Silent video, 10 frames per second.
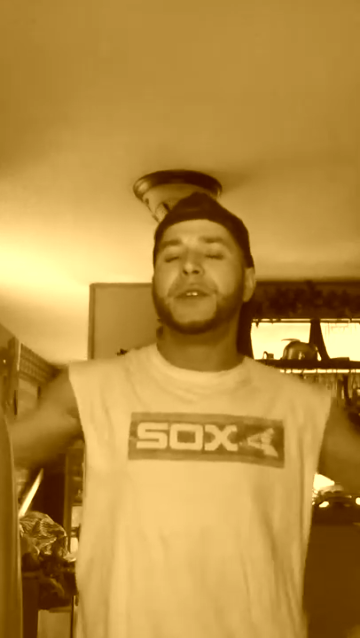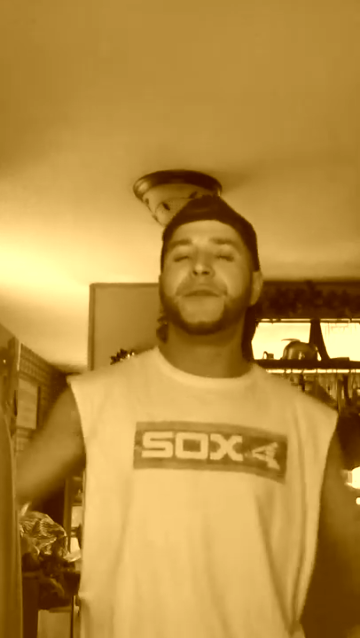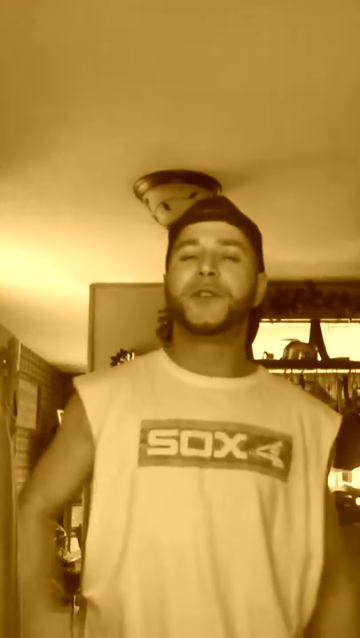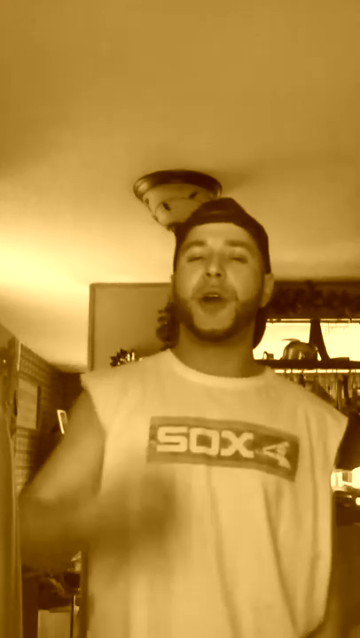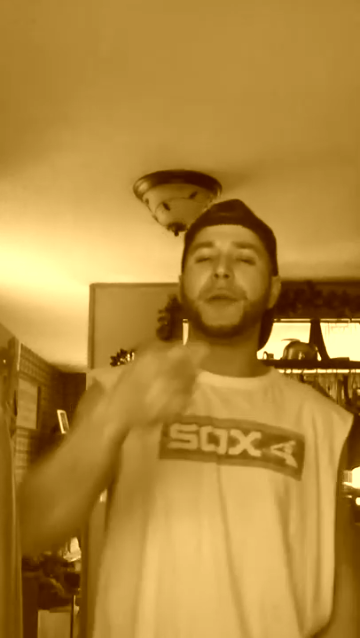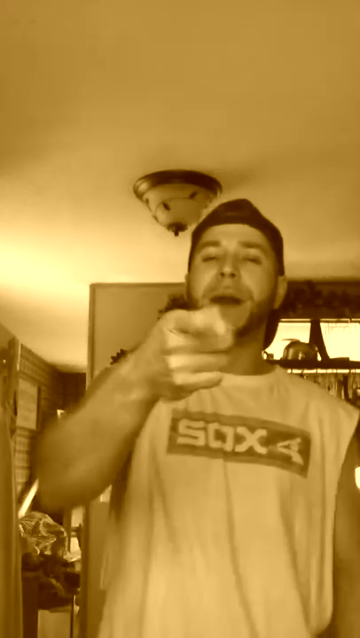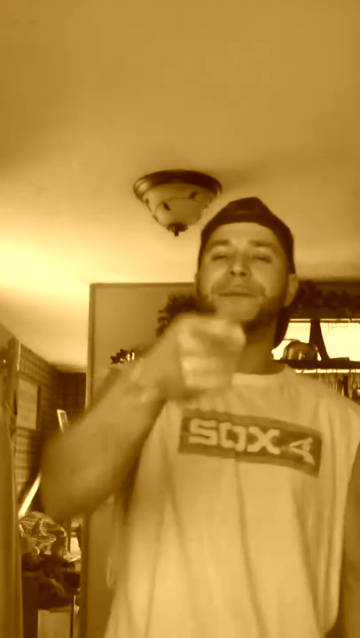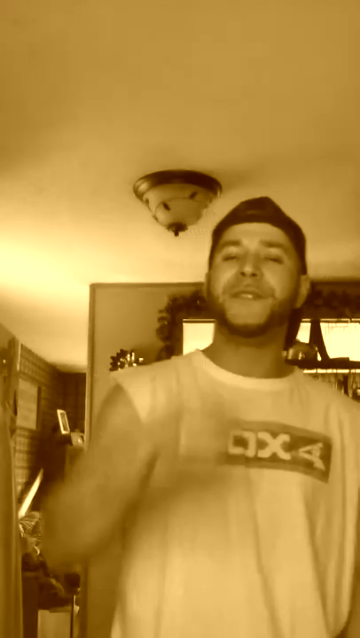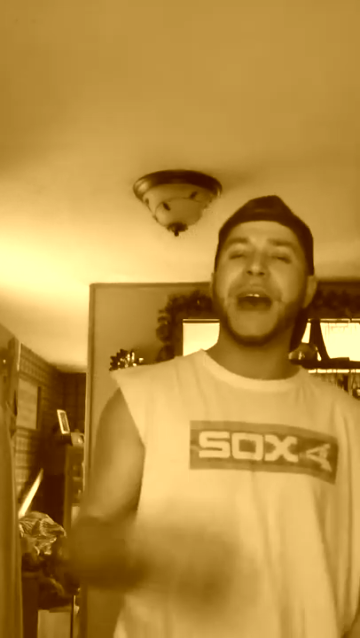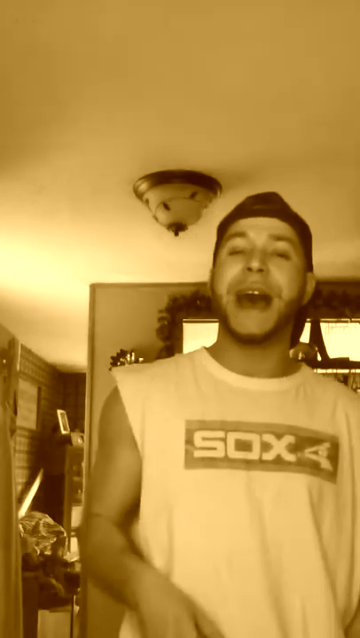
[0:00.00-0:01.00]
You've grown
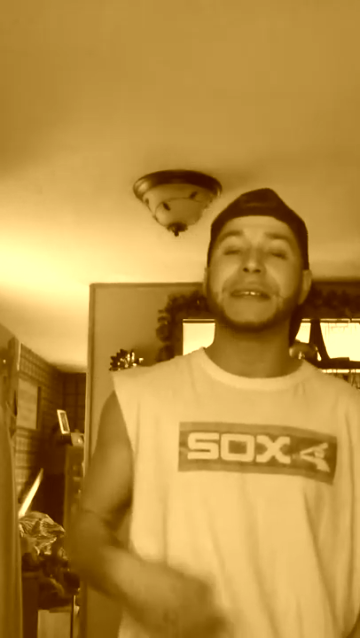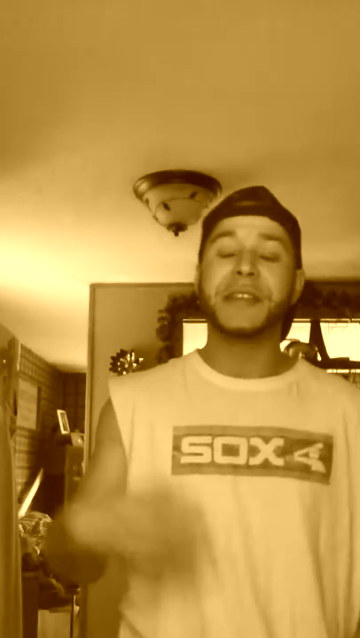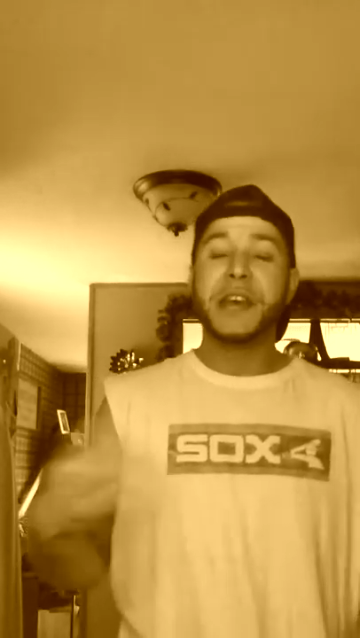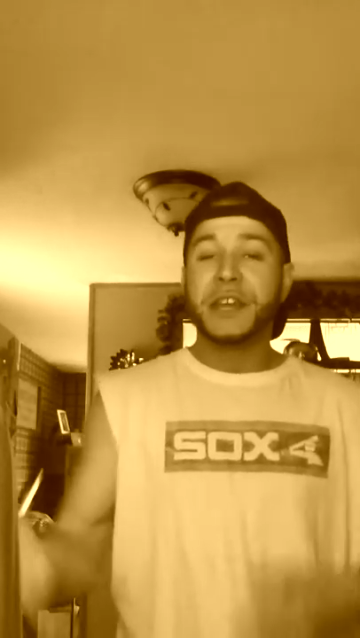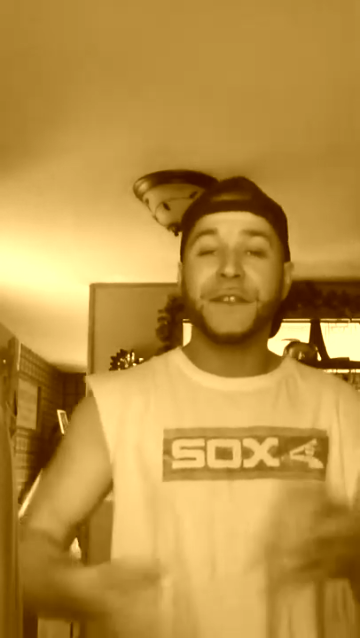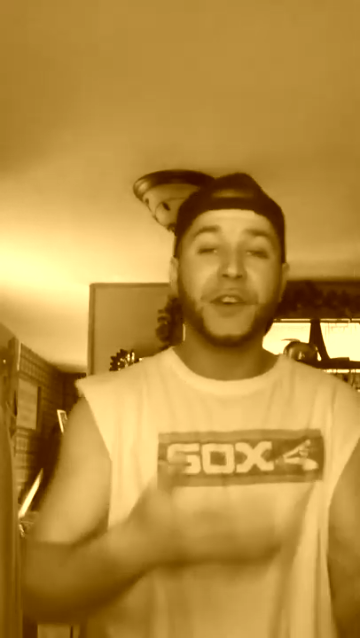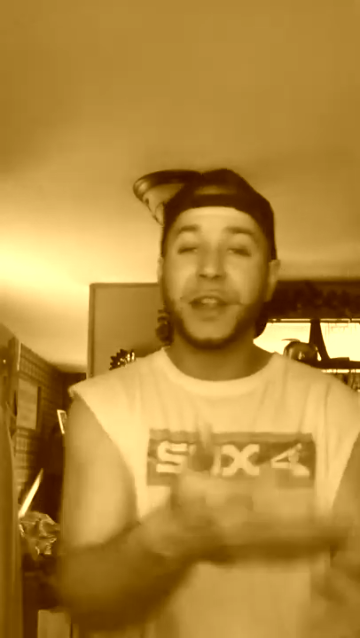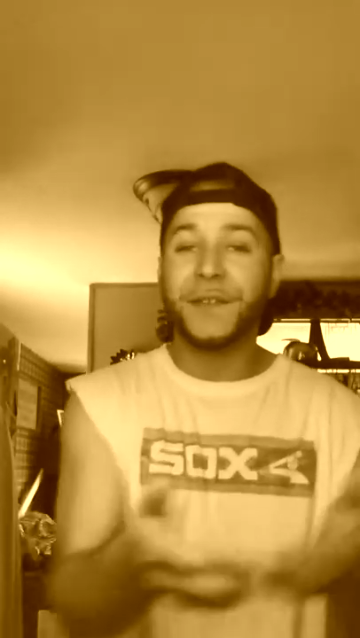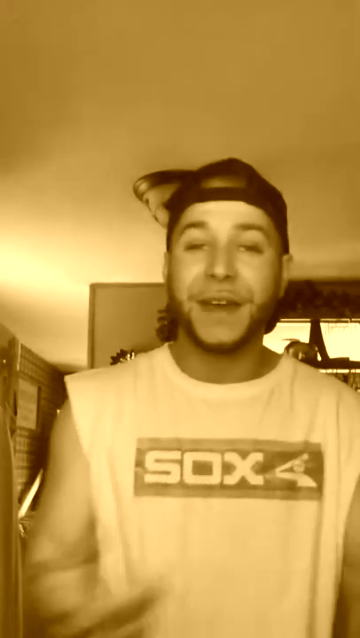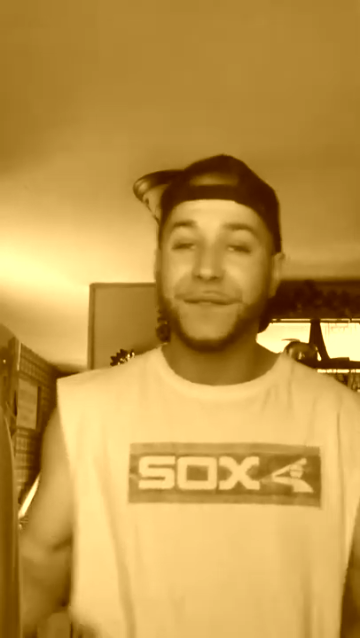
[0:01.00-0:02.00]
up fast. You're full
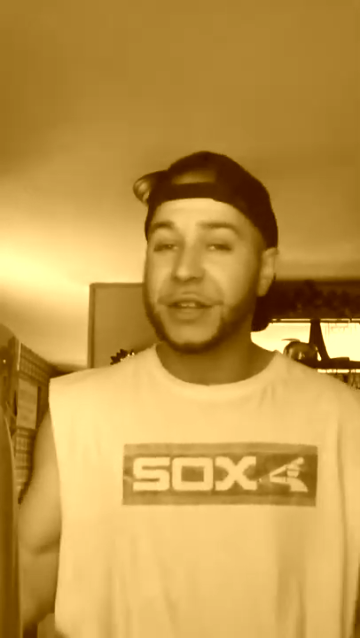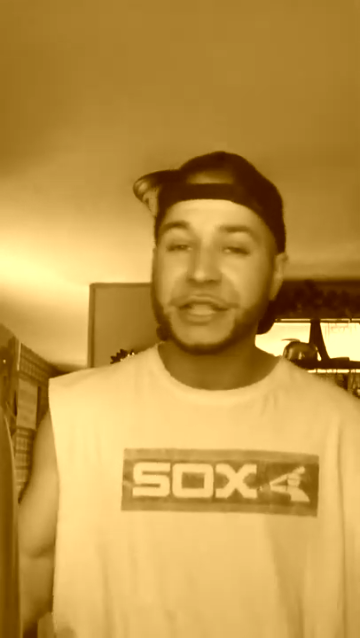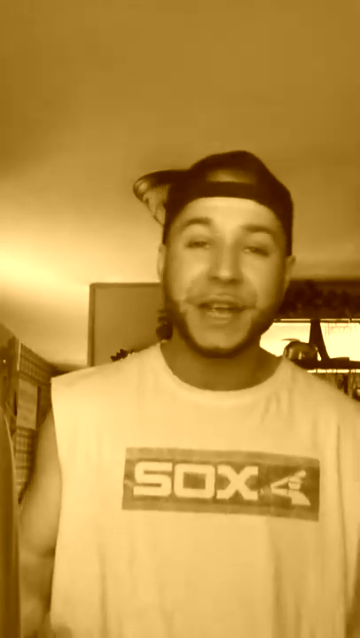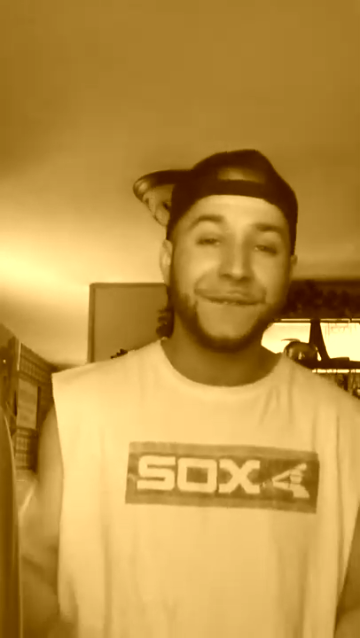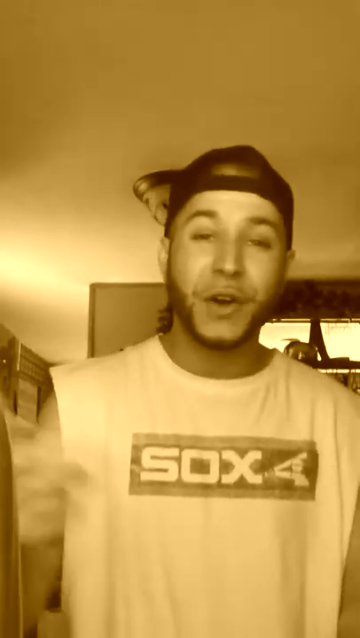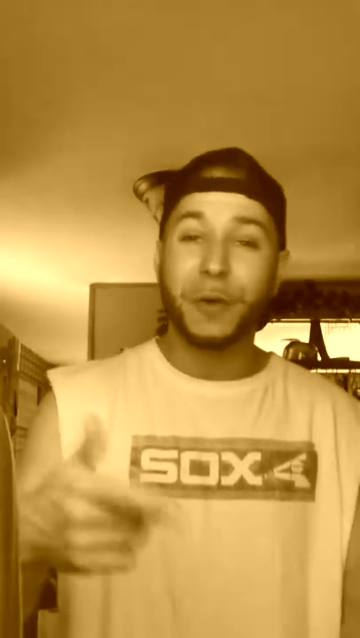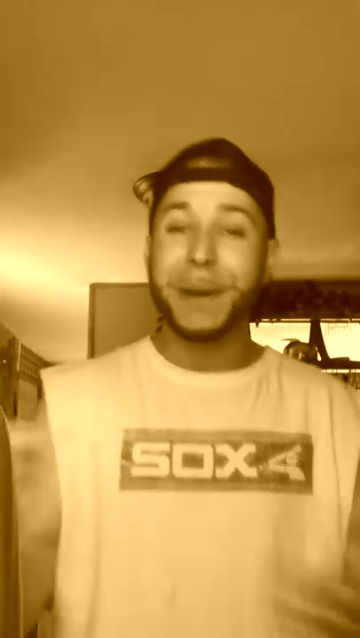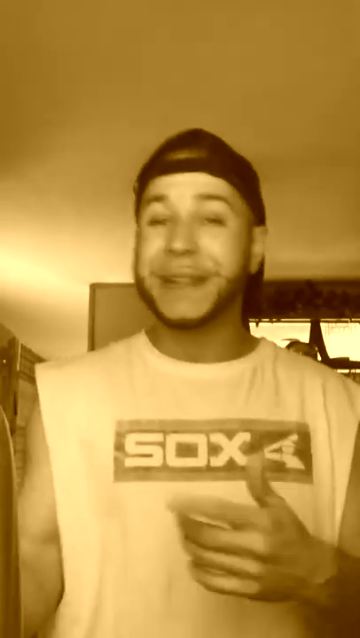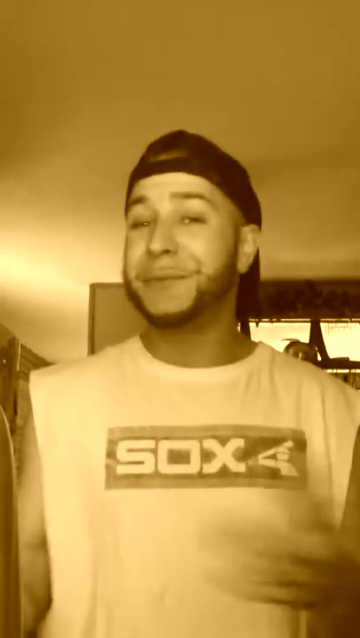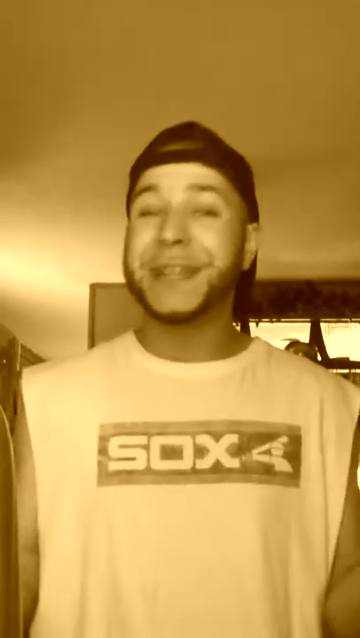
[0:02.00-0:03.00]
of it, full of shit, full
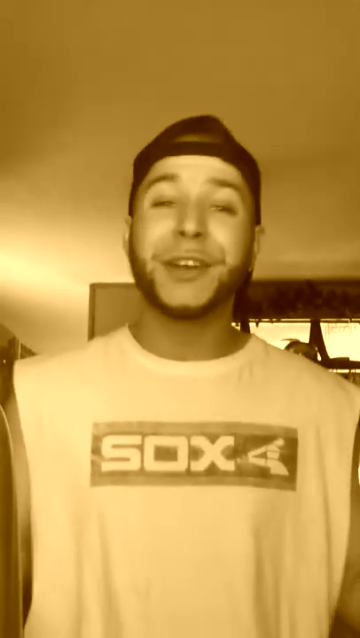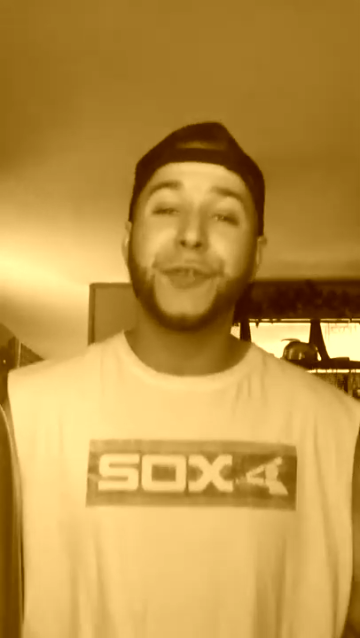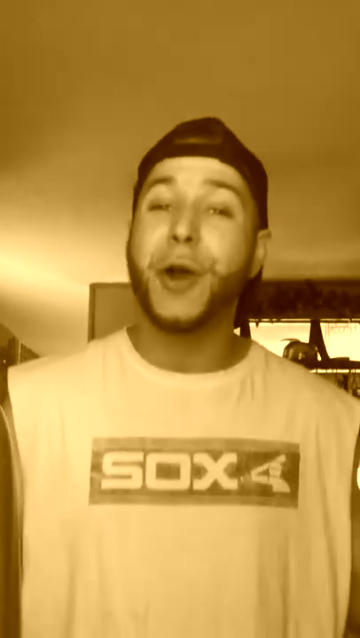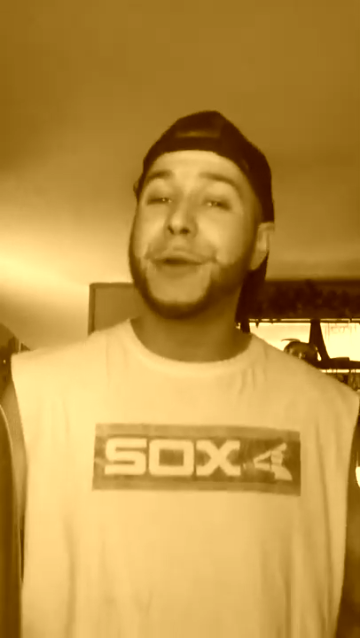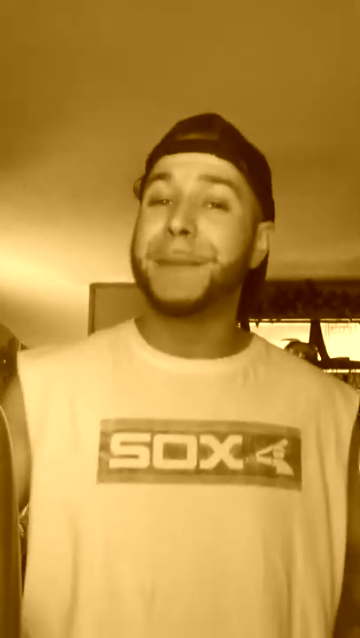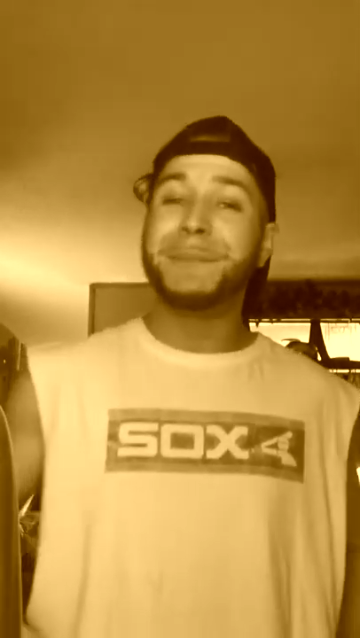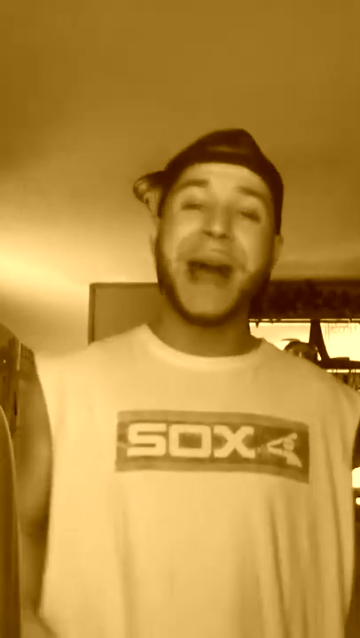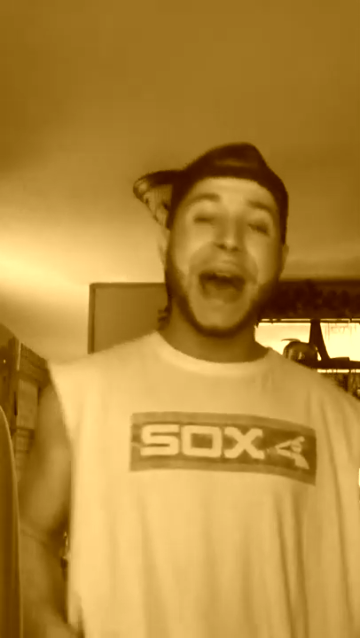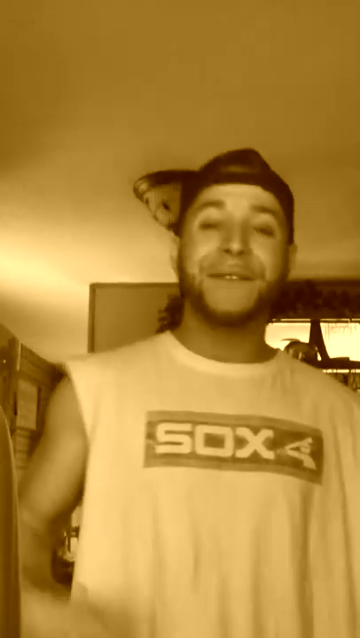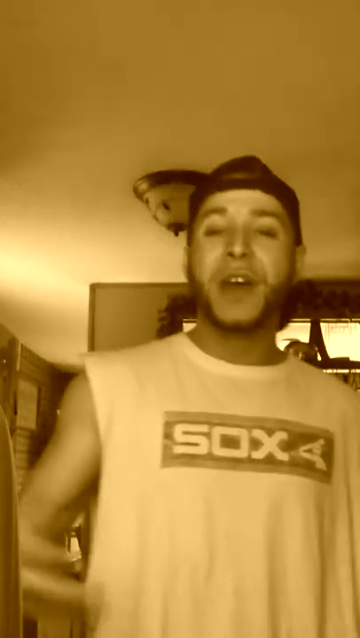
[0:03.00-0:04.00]
belly with that grown up
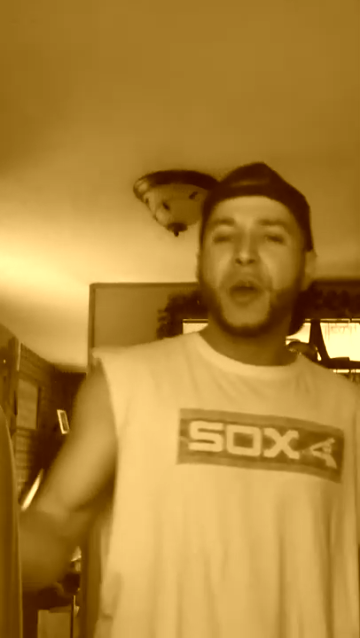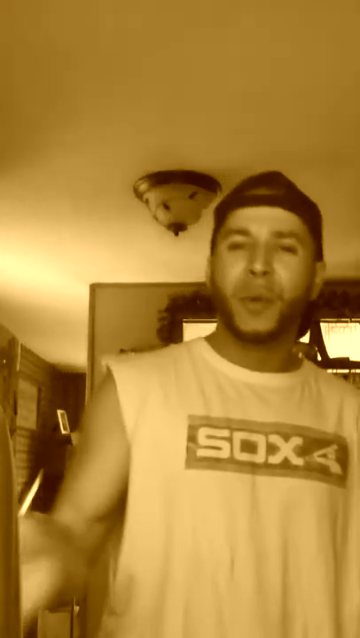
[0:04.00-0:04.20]
laugh.